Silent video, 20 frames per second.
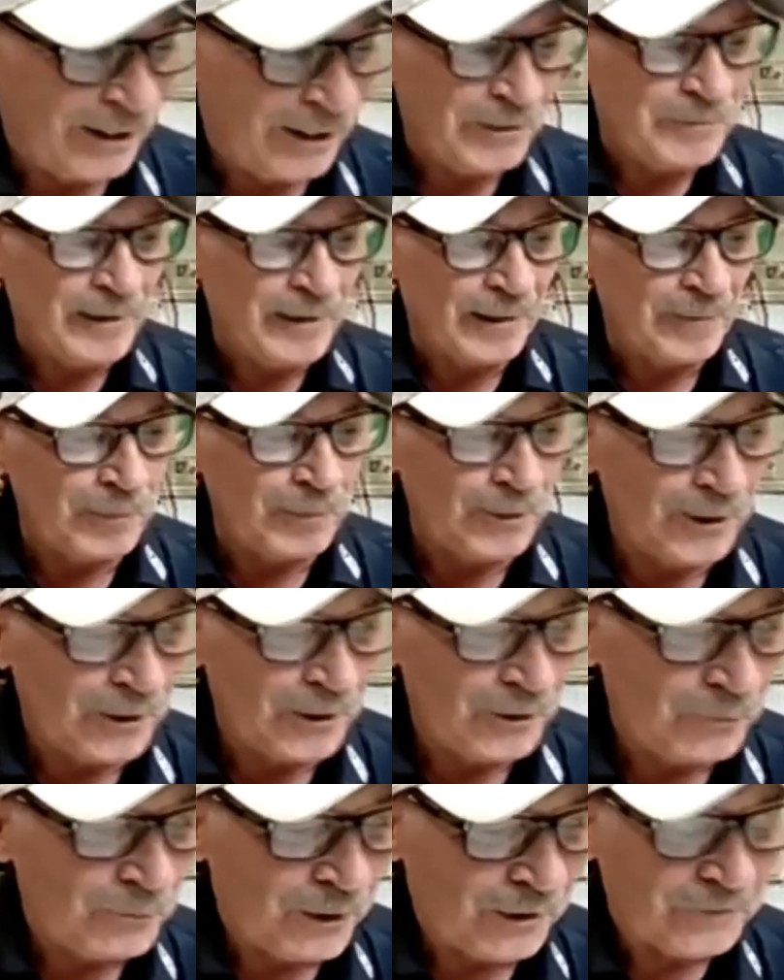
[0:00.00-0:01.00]
I
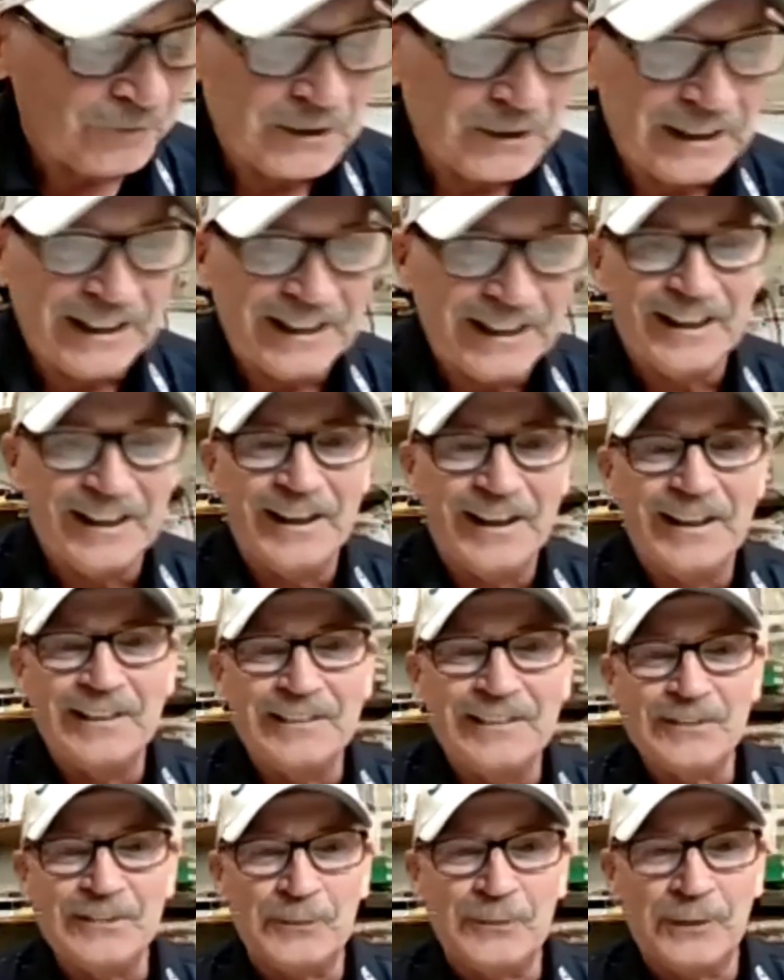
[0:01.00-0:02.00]
remember one of
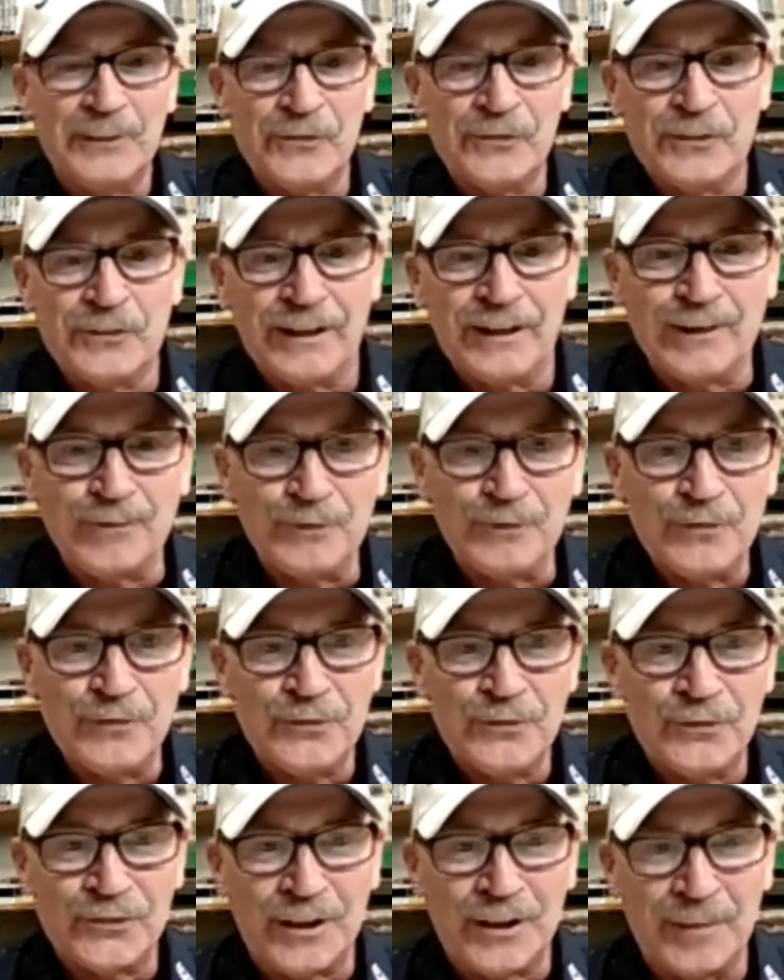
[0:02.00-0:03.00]
the USGA
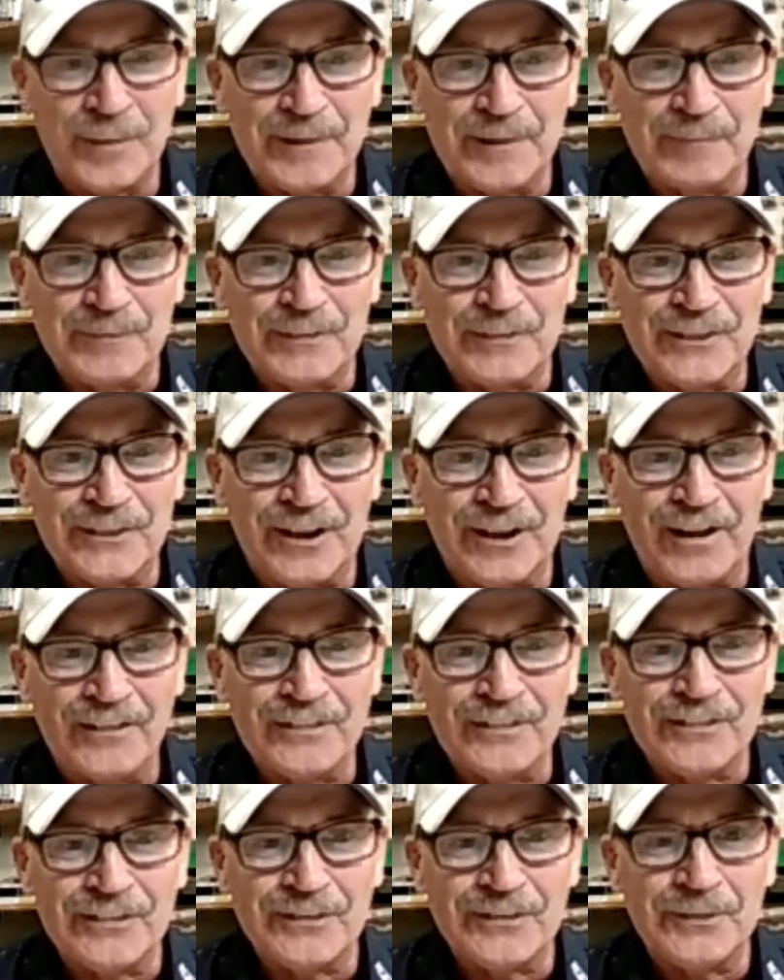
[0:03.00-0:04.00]
officials coming up to
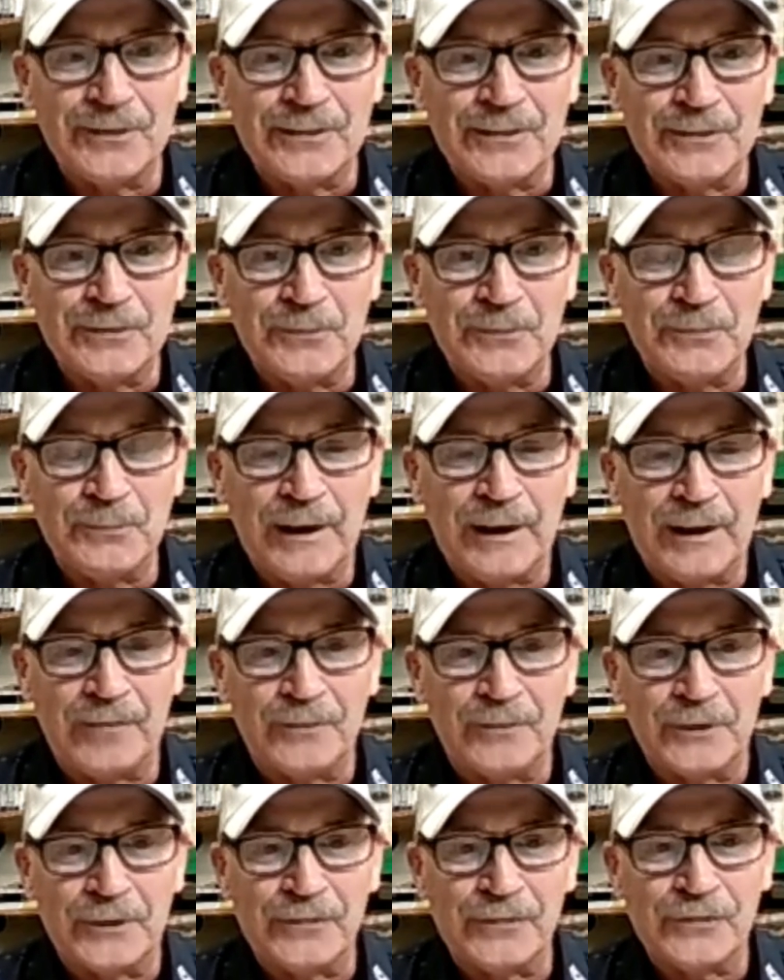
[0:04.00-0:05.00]
talk to you, and you
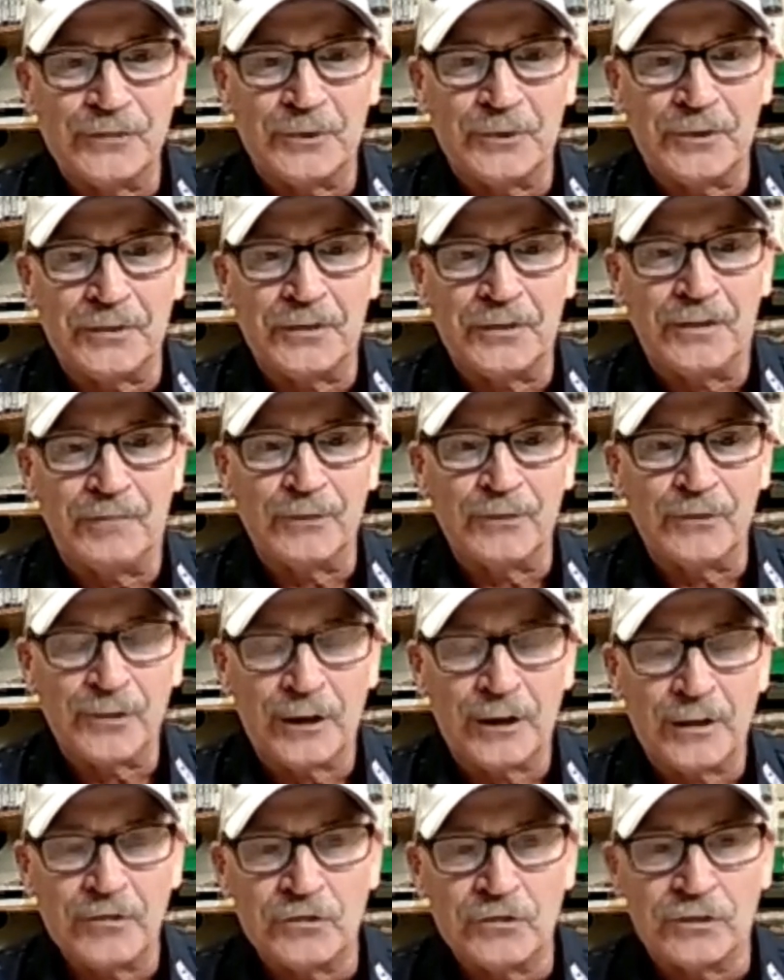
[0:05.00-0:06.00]
had a very short
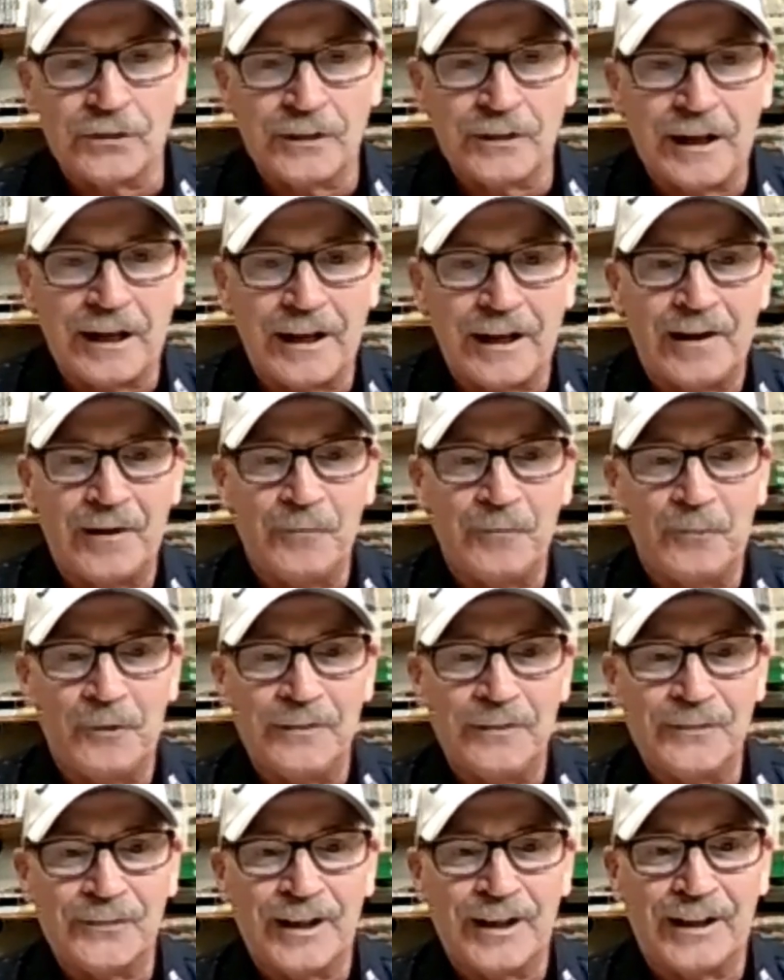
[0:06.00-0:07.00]
conversation. And
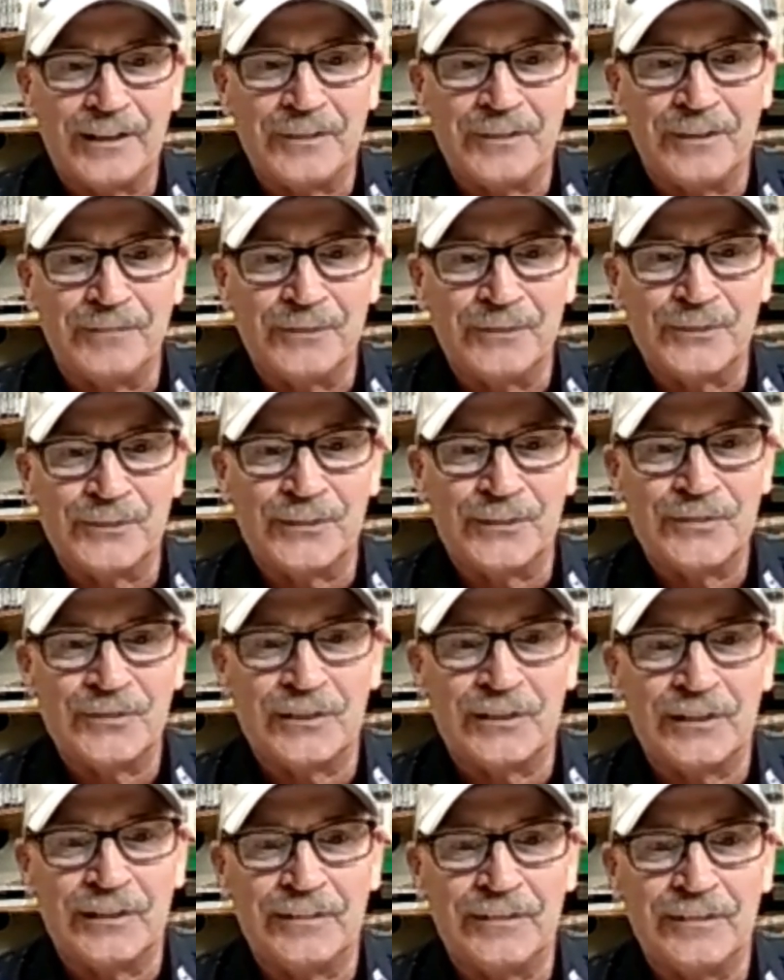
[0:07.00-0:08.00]
once that
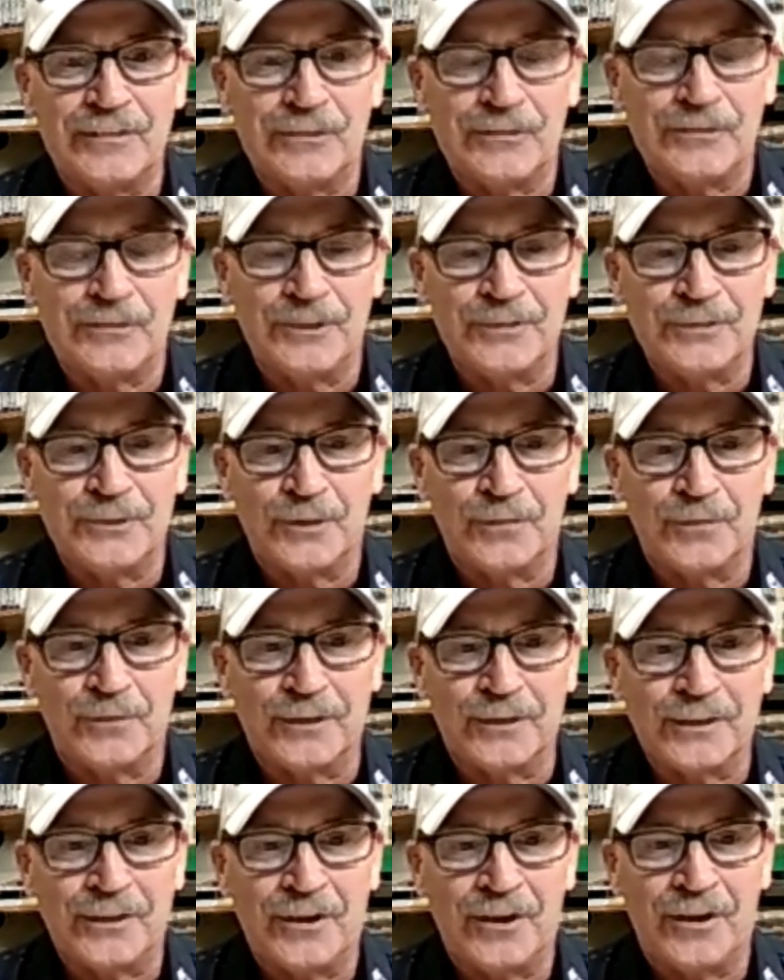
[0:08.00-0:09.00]
conversation ended, you looked
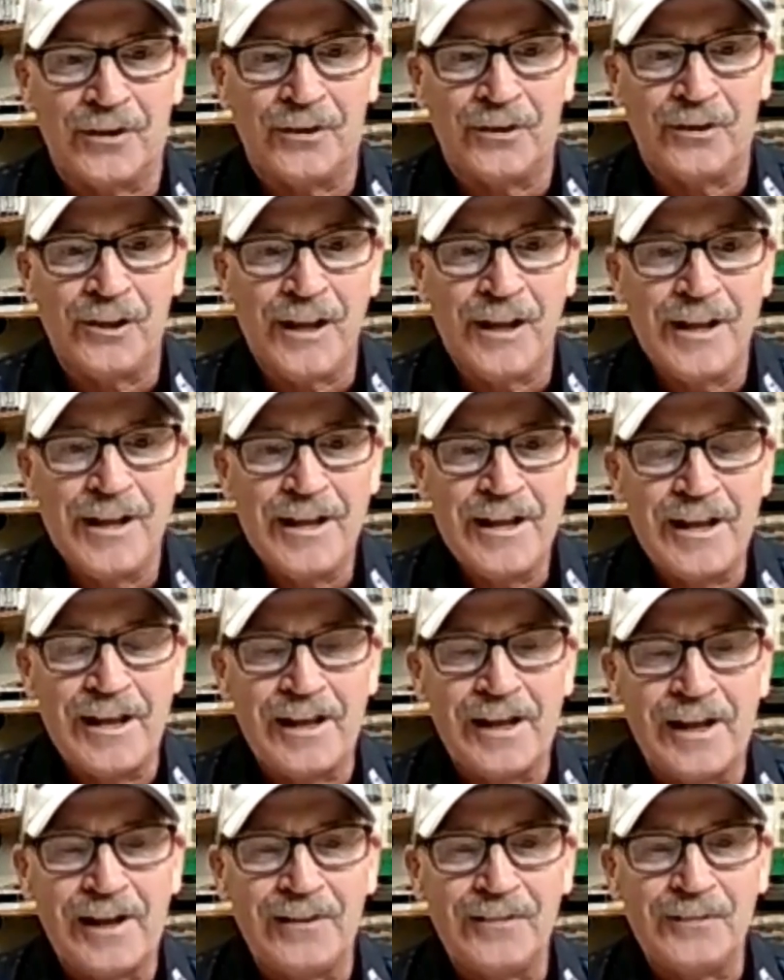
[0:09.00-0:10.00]
over at Carl
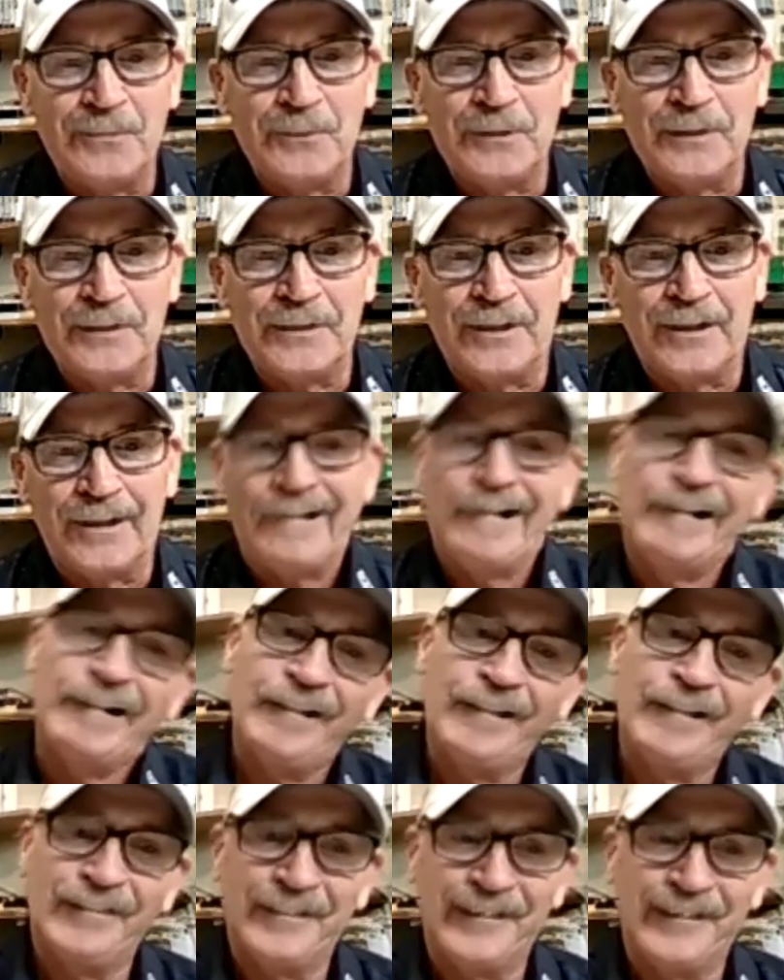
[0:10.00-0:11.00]
and you went like
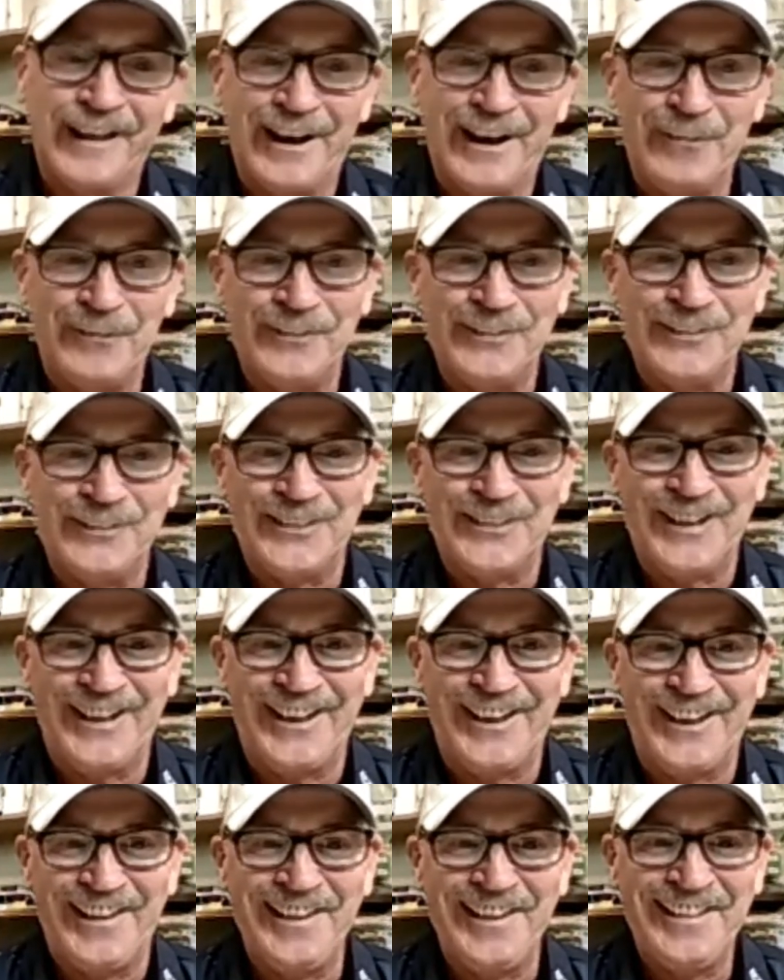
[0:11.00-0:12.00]
that with your
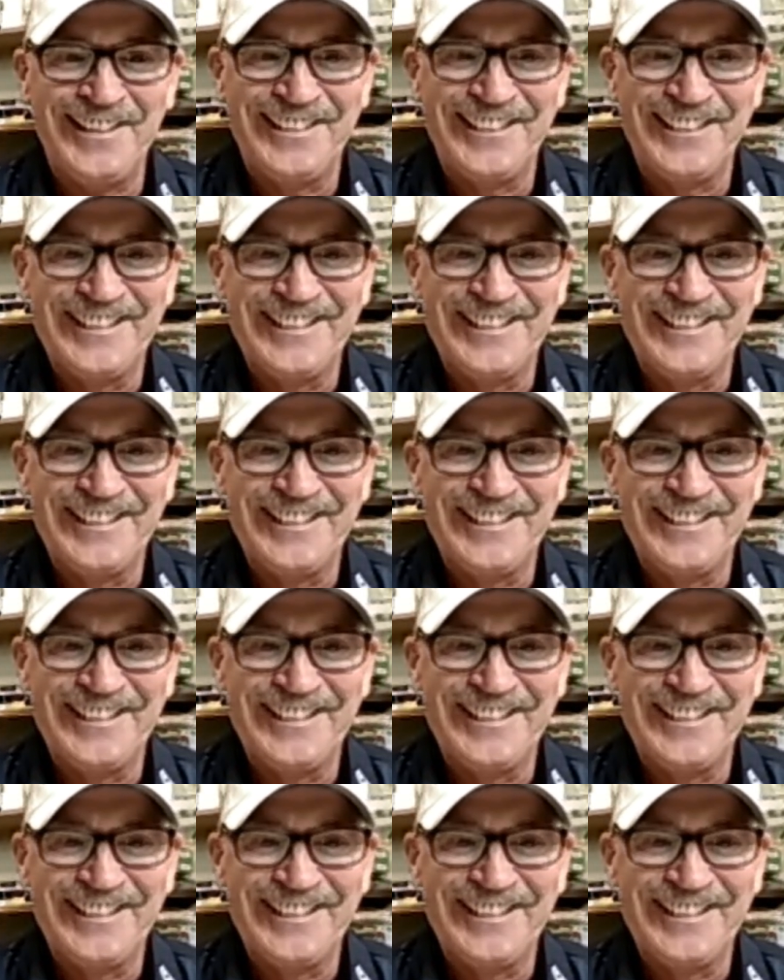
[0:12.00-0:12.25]
head.